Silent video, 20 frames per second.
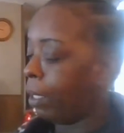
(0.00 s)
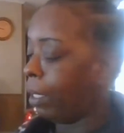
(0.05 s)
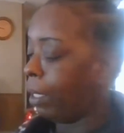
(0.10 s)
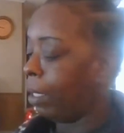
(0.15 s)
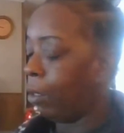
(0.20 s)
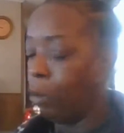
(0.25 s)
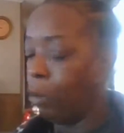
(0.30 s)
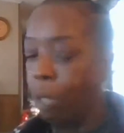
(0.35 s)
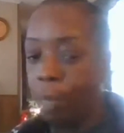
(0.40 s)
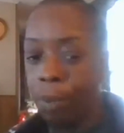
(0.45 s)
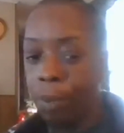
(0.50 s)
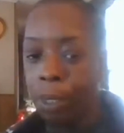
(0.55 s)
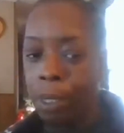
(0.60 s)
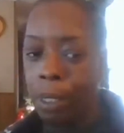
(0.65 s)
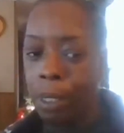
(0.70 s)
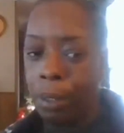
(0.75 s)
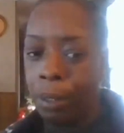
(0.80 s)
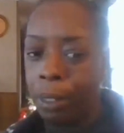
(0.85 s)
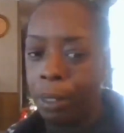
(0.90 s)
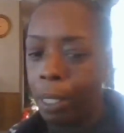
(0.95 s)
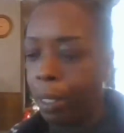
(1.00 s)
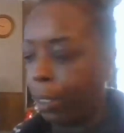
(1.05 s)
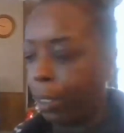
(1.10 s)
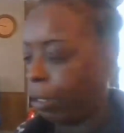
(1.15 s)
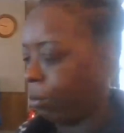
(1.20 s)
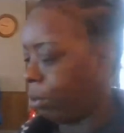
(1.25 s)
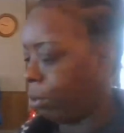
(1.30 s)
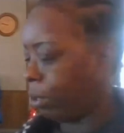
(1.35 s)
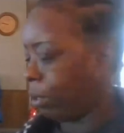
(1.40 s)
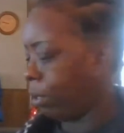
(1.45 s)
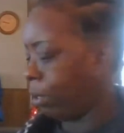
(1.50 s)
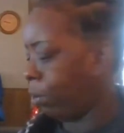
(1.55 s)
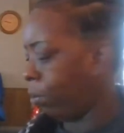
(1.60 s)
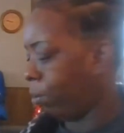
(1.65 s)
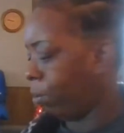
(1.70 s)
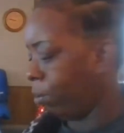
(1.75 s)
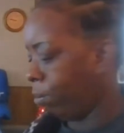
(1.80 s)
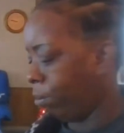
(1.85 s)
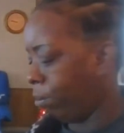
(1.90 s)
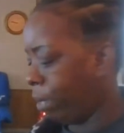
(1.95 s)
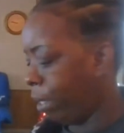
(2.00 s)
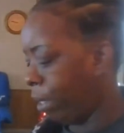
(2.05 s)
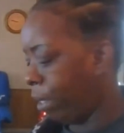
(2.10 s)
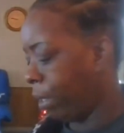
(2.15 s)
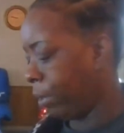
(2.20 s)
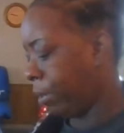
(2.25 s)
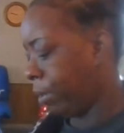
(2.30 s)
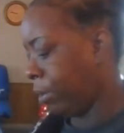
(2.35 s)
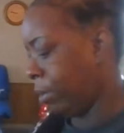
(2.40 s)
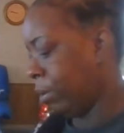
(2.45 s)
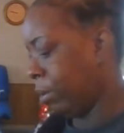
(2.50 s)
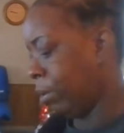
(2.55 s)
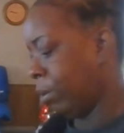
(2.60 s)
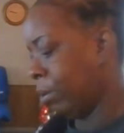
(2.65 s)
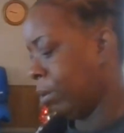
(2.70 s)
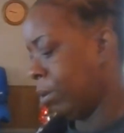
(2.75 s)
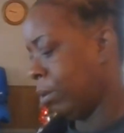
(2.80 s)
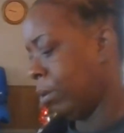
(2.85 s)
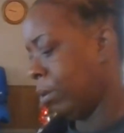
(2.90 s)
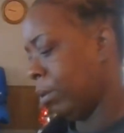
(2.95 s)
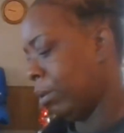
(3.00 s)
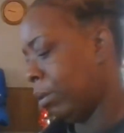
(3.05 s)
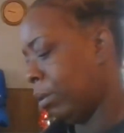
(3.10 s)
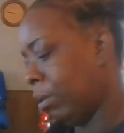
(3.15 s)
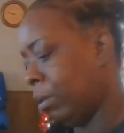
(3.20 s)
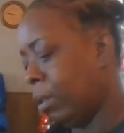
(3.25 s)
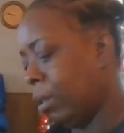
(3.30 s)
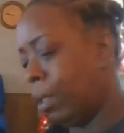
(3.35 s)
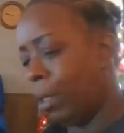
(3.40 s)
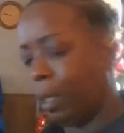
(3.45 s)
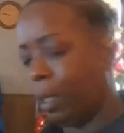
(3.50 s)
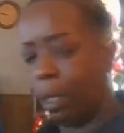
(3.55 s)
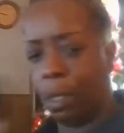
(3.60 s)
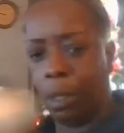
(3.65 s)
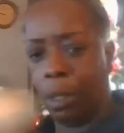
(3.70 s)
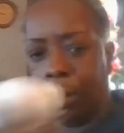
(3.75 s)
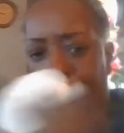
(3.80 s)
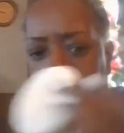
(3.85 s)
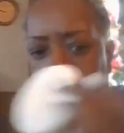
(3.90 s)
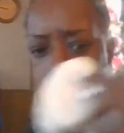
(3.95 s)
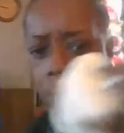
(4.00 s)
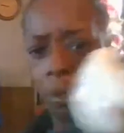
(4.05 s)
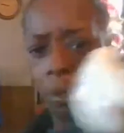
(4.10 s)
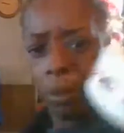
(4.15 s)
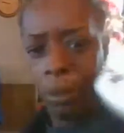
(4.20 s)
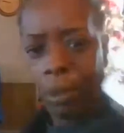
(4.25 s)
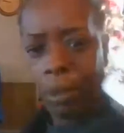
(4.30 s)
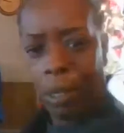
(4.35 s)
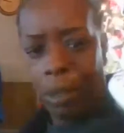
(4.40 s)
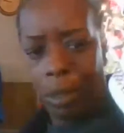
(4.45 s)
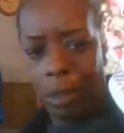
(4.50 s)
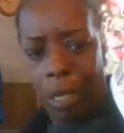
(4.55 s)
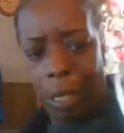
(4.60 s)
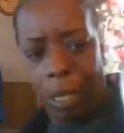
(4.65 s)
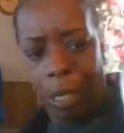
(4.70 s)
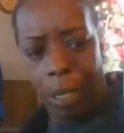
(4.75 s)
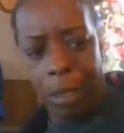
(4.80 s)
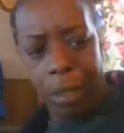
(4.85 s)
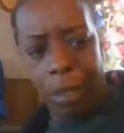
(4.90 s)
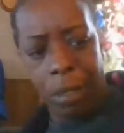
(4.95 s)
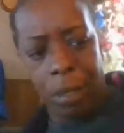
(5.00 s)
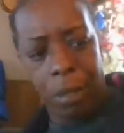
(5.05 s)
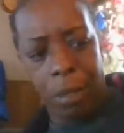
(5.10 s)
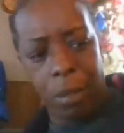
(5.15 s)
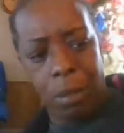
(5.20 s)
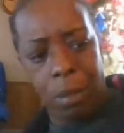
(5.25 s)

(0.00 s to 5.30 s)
and whoever did, thank you so much. Look at that. That's nice,